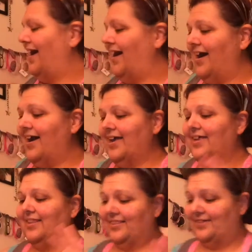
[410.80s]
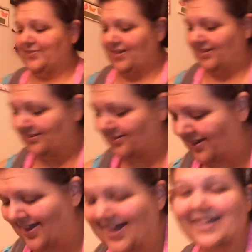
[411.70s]
I love color.
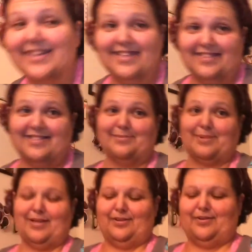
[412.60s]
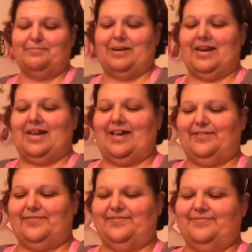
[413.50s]
I need some color in my life.
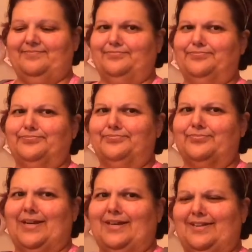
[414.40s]
Right?